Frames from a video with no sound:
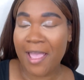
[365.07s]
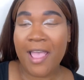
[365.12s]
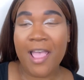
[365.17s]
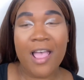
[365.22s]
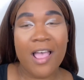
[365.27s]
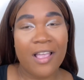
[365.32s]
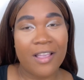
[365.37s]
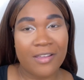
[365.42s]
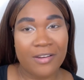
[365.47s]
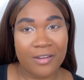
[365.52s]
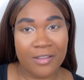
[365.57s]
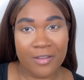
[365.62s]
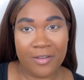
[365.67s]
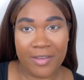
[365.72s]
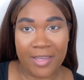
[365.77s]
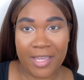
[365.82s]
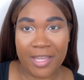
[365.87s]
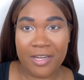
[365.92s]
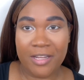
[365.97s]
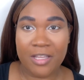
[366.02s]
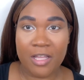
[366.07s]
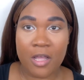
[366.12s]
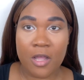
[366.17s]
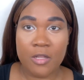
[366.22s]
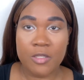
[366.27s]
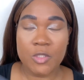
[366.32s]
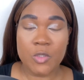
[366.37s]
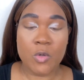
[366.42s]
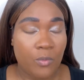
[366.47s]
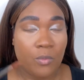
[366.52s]
I'm gonna go ahead and
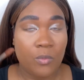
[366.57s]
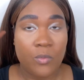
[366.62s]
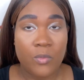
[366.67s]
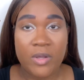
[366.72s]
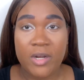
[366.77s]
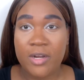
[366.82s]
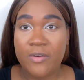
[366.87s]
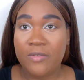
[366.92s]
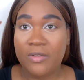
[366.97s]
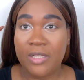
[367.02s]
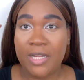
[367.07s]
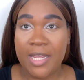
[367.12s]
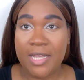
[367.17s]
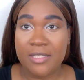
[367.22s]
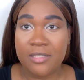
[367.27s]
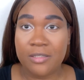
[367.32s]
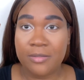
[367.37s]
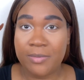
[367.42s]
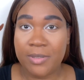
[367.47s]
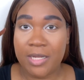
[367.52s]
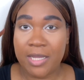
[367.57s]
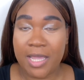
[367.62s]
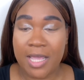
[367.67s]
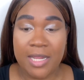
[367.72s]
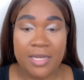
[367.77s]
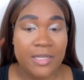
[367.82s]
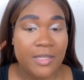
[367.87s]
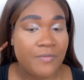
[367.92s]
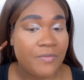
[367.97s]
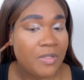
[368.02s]
contour whatever last little bit I
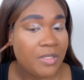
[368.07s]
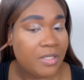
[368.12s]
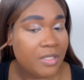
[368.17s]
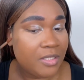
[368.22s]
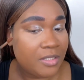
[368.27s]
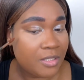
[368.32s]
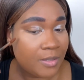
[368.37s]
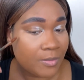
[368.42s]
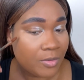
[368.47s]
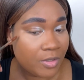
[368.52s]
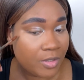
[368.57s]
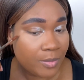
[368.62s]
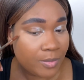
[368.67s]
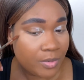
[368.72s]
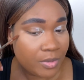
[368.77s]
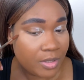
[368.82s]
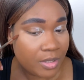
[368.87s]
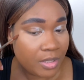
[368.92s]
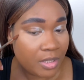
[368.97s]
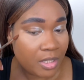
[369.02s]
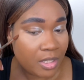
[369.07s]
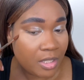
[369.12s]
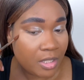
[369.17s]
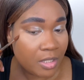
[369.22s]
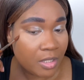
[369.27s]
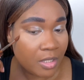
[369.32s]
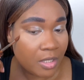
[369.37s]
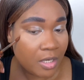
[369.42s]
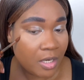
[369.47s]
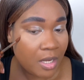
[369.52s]
got left of this. I'm gonna put it
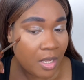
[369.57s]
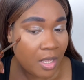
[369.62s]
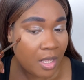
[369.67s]
here.